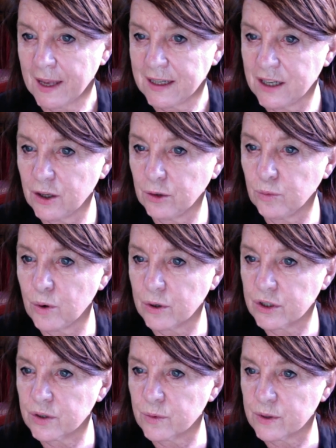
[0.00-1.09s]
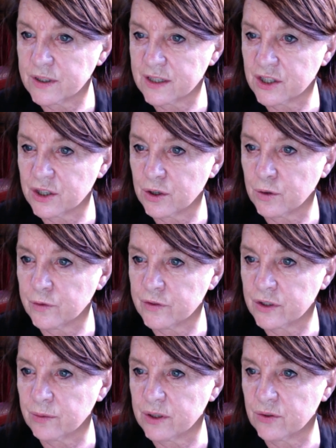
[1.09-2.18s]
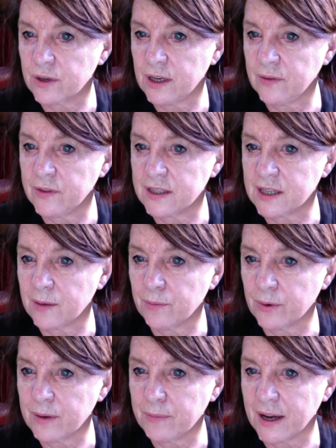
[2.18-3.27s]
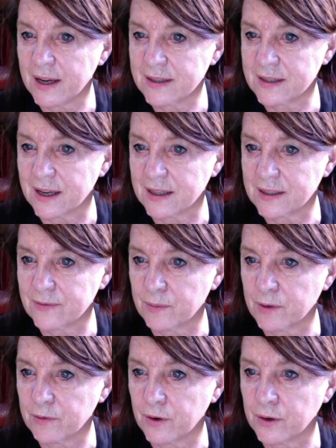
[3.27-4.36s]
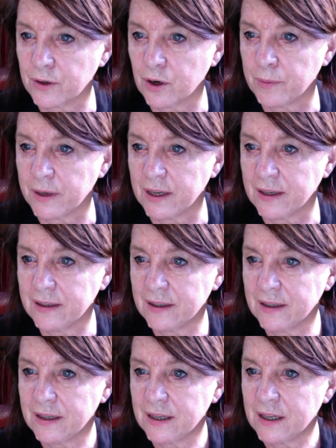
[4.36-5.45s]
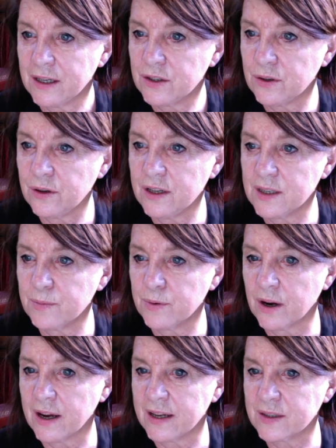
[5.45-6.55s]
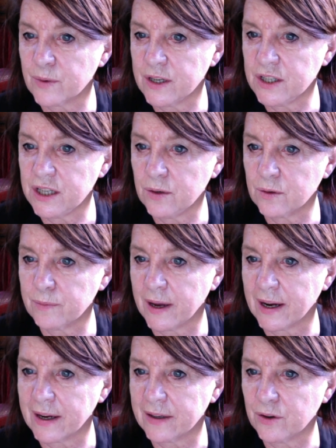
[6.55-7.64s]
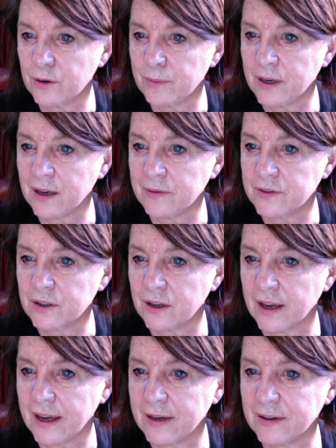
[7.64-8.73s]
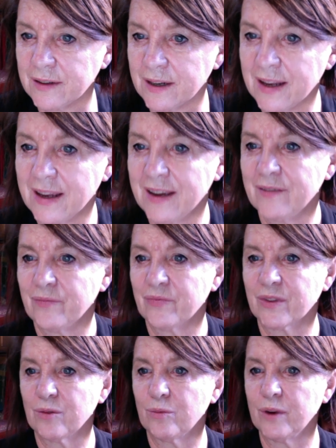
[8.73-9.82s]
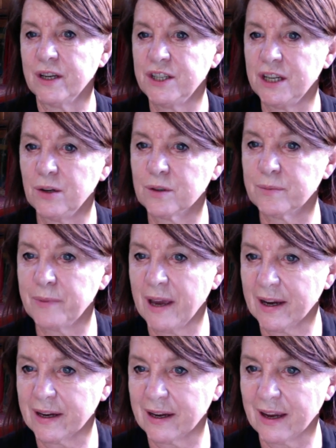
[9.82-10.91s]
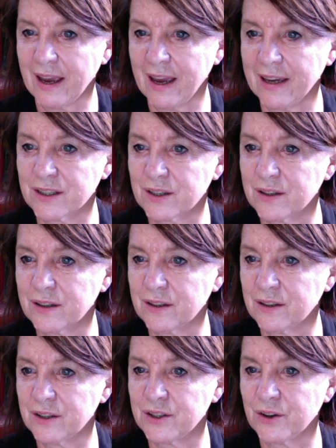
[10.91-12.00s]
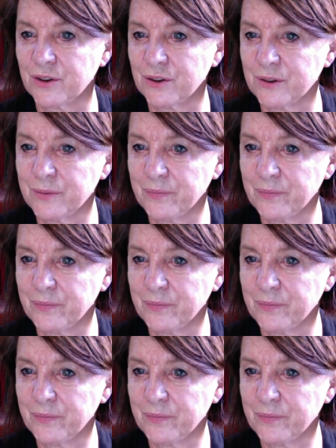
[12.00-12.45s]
Nell walked towards the shelves to retrieve the temporary pass outs from the photocopier. To her surprise, when she looked back at her beloved Go- at, when she looked back at Godot,